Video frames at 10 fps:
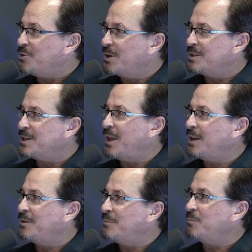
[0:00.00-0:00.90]
Yeah. You can say
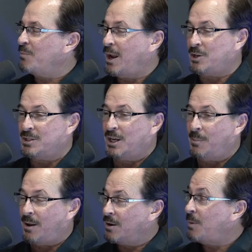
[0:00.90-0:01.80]
that in what I just did in
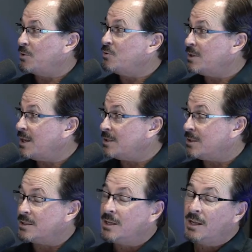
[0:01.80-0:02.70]
about in about two
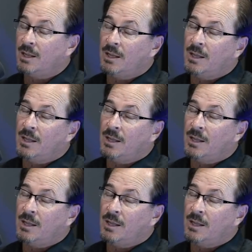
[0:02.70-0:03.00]
sentences. Yeah.